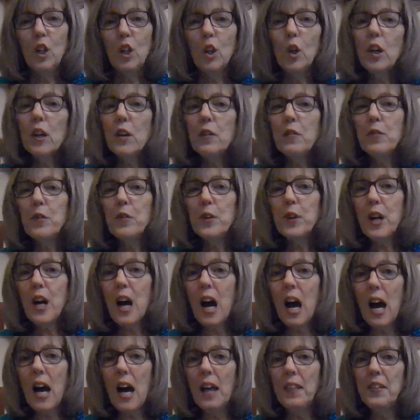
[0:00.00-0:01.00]
Look for
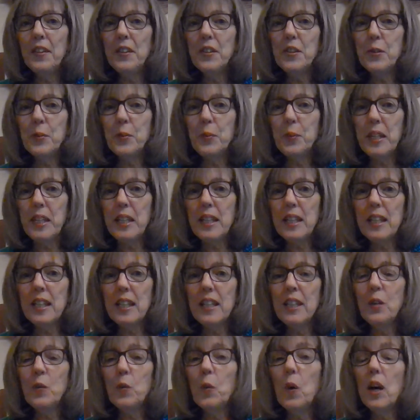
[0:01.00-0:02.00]
God this
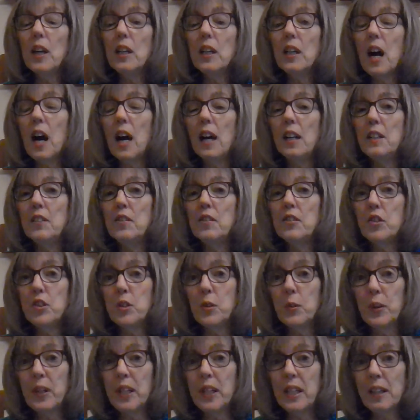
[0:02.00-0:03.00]
week in what God is
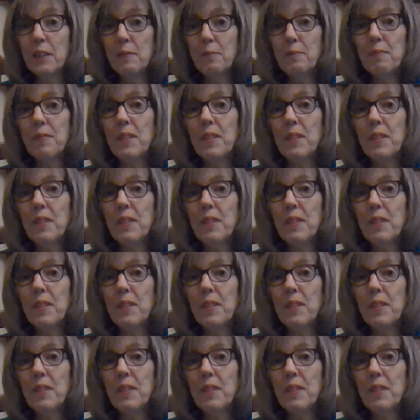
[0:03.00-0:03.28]
doing.